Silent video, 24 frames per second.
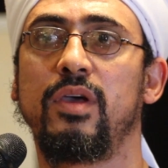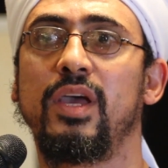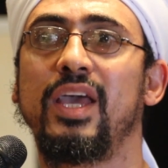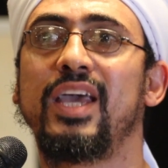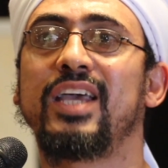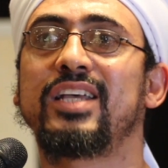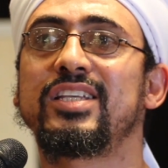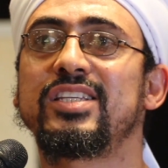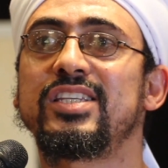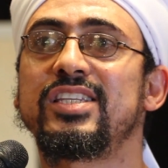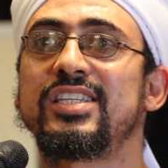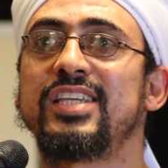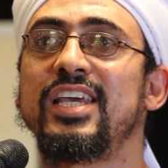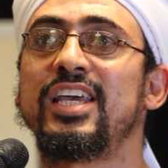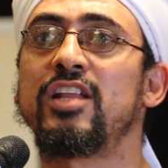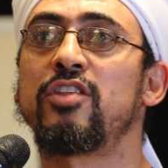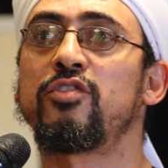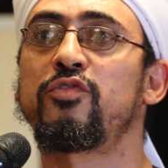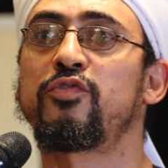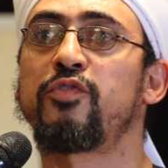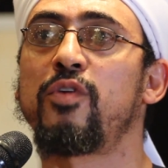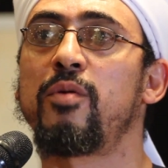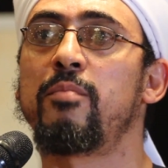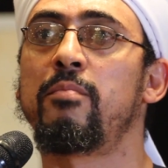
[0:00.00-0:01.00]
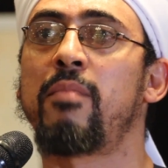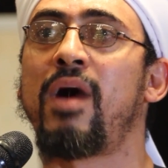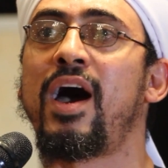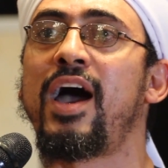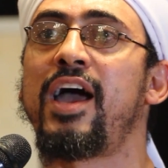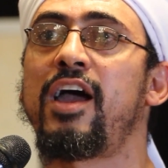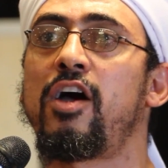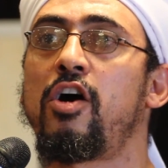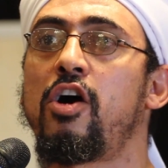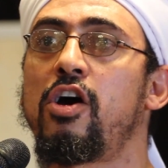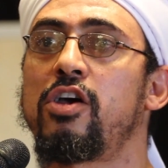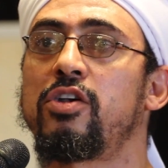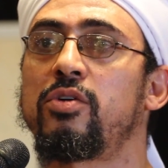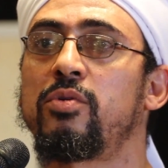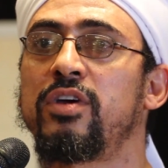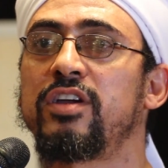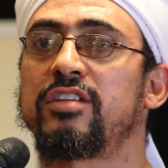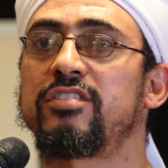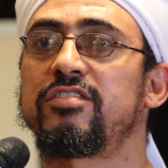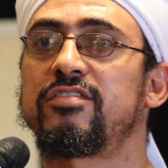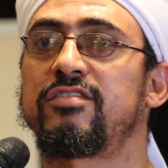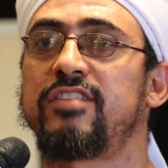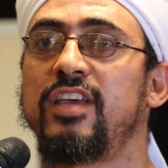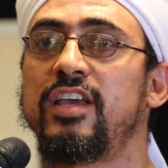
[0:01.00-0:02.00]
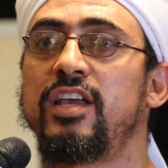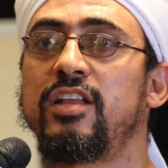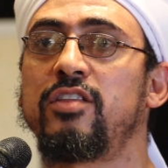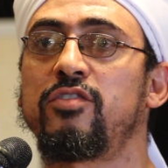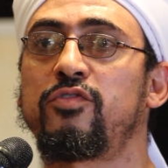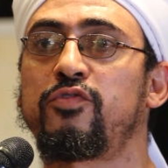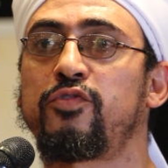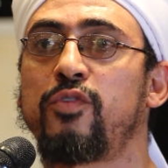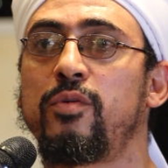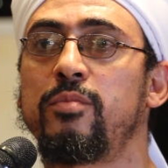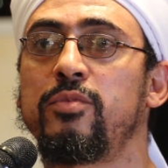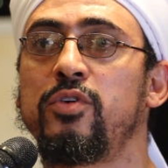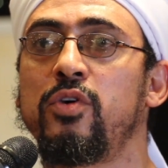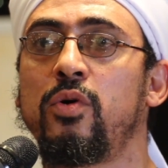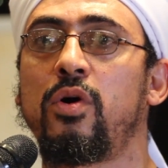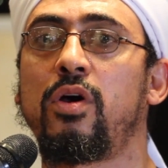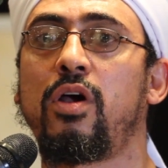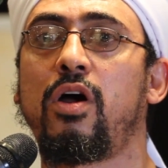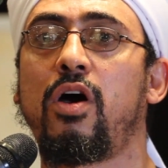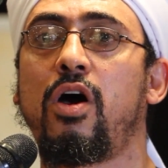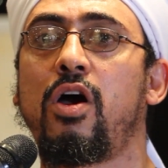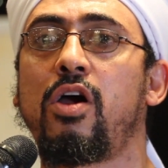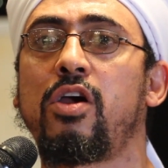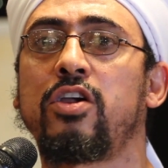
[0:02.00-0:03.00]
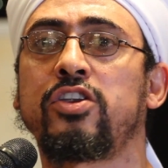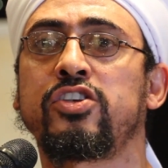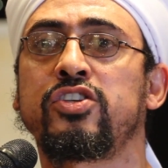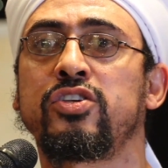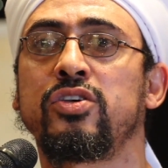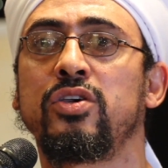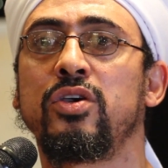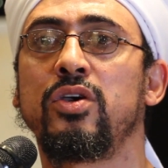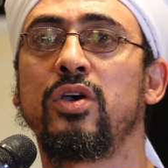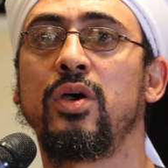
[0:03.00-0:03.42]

Extends from my heart or extends from your heart